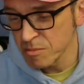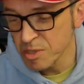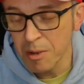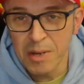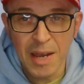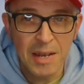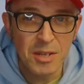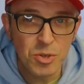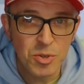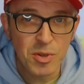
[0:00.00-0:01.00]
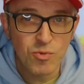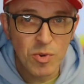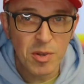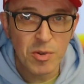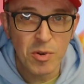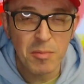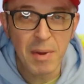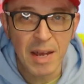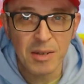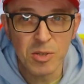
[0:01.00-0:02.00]
So again, it's another run and gun
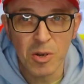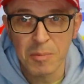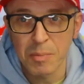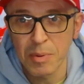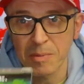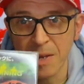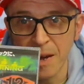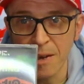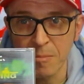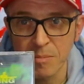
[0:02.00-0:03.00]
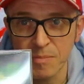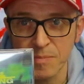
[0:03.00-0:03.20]
mech type game.